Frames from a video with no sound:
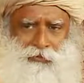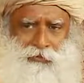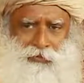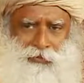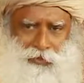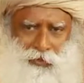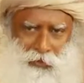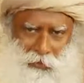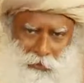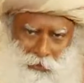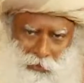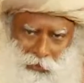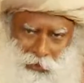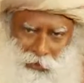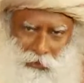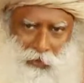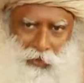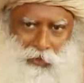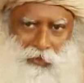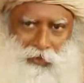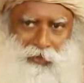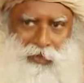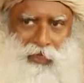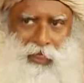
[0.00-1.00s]
simply by
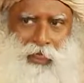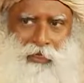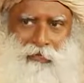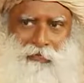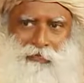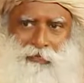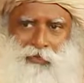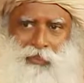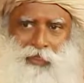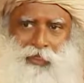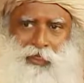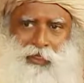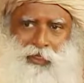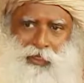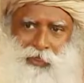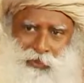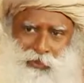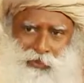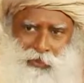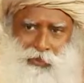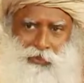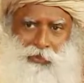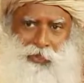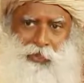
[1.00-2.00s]
yourself.
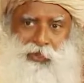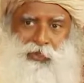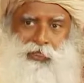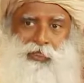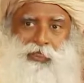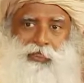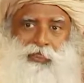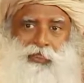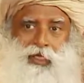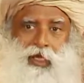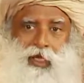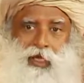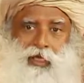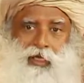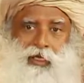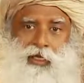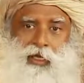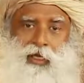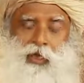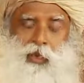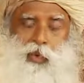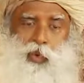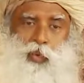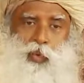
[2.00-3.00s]
Sit and decide
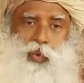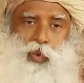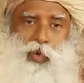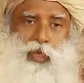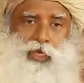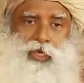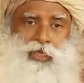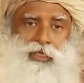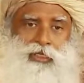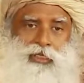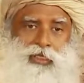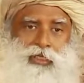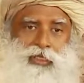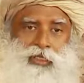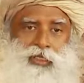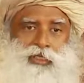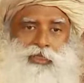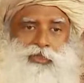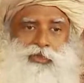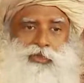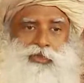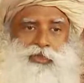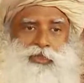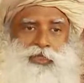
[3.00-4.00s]
what is it
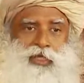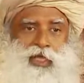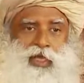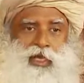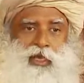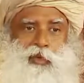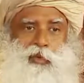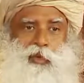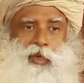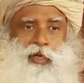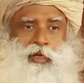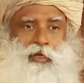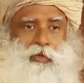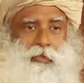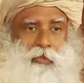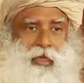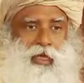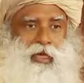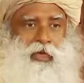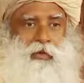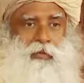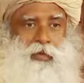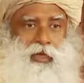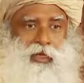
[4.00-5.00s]
that you really want to
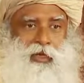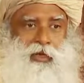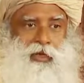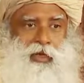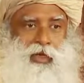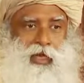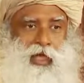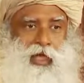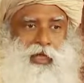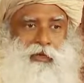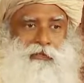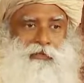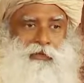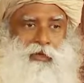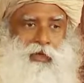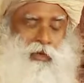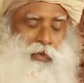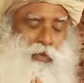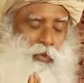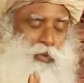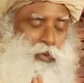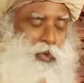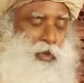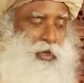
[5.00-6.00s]
become in your life?
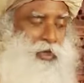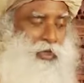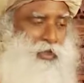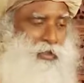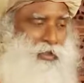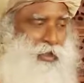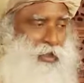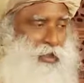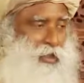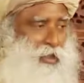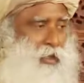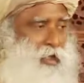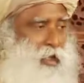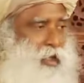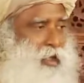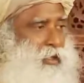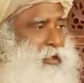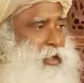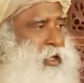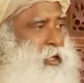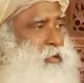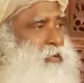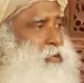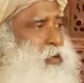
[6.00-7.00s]
What is it
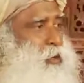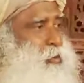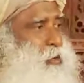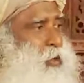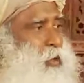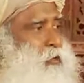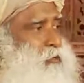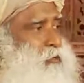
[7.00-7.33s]
that will be